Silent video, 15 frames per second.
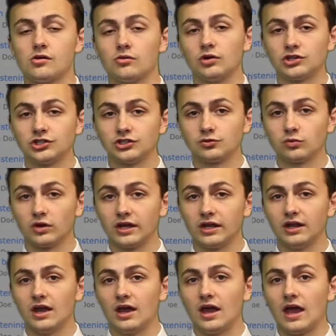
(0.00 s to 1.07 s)
which is
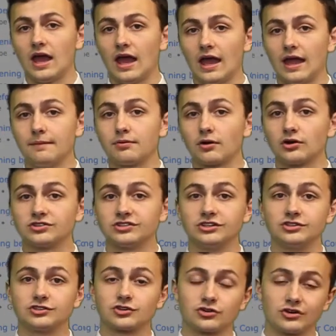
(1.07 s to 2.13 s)
when a
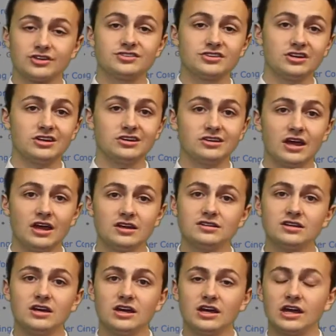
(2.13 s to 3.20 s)
person's christening date
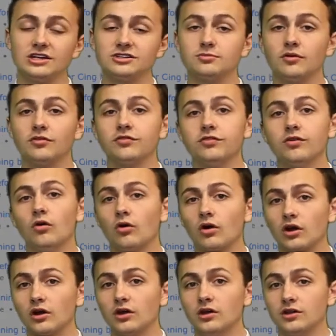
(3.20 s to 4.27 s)
is
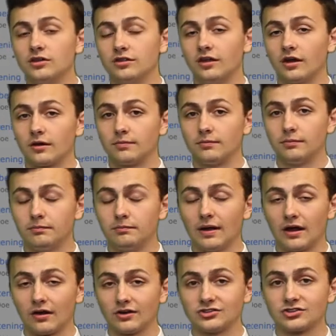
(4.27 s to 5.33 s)
before their
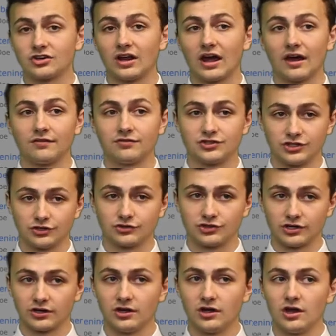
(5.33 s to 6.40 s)
parents could have
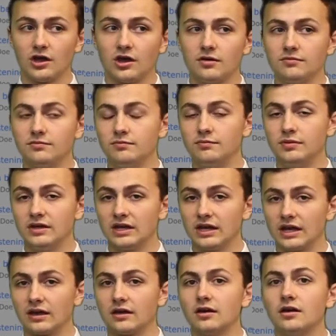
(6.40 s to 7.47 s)
children,
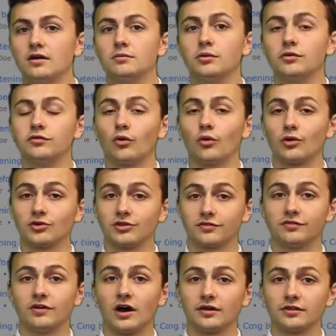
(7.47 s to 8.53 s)
being before the
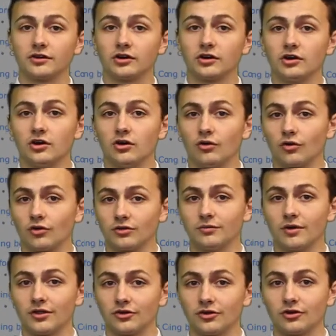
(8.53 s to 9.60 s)
father or the
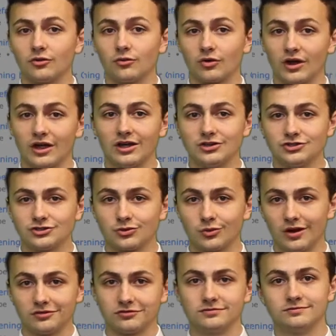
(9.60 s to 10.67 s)
mother were age
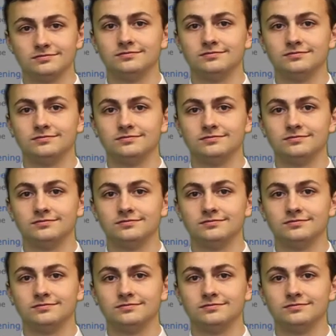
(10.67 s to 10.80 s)
12.